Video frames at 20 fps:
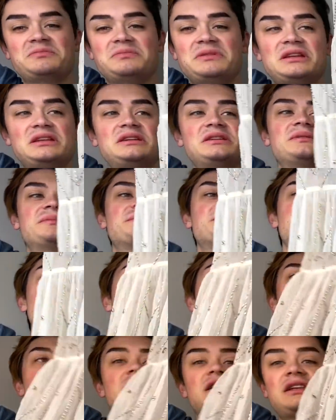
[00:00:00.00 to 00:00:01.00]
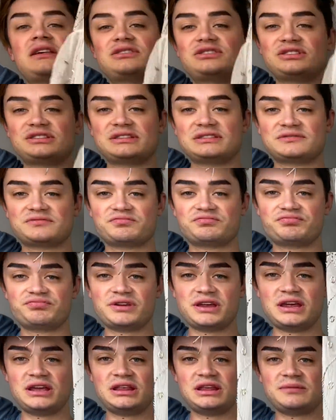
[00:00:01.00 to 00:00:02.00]
medium. It's just this
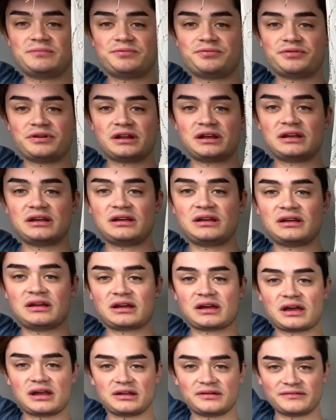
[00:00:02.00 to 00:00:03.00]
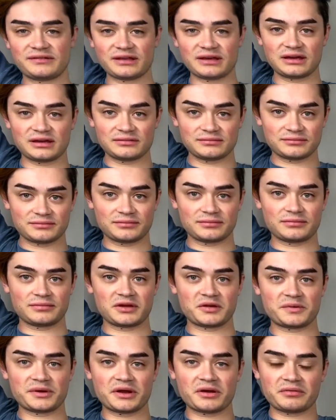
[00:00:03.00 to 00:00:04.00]
really pretty kind of like,
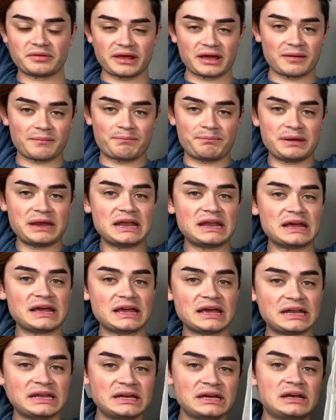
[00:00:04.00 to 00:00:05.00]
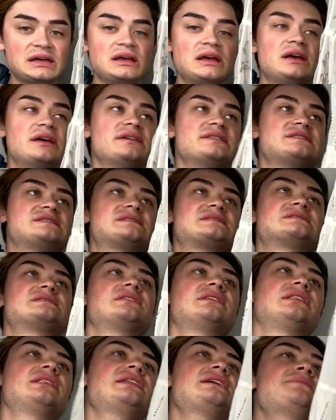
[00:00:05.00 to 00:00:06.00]
there we go, like beaded
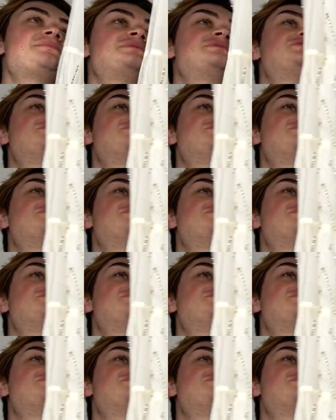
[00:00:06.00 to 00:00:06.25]
slip